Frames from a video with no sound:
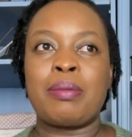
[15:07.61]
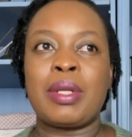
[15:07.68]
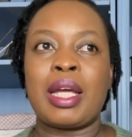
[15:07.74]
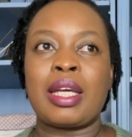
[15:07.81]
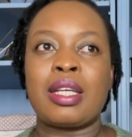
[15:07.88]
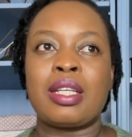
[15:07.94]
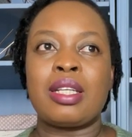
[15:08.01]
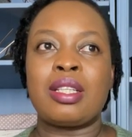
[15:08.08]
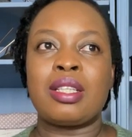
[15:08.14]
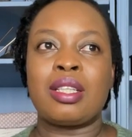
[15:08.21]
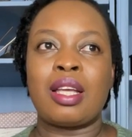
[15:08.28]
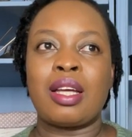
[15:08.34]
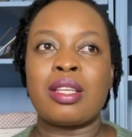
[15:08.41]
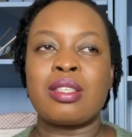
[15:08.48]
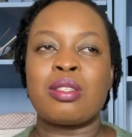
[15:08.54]
like it
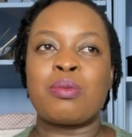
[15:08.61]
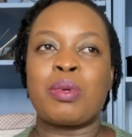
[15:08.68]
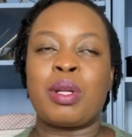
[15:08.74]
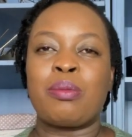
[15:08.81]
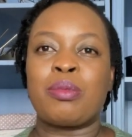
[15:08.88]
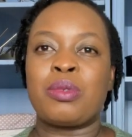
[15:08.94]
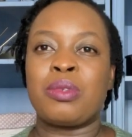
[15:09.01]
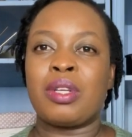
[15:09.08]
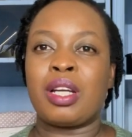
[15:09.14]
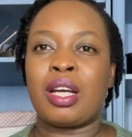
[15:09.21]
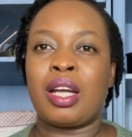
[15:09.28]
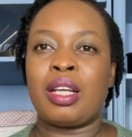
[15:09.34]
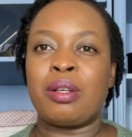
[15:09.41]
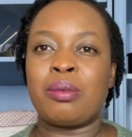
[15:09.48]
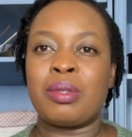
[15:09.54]
does when I'm doing
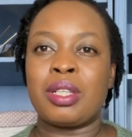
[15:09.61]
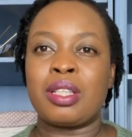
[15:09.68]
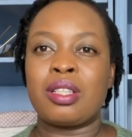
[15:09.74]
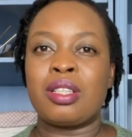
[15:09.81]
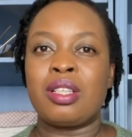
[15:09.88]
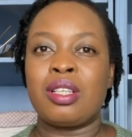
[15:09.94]
color work.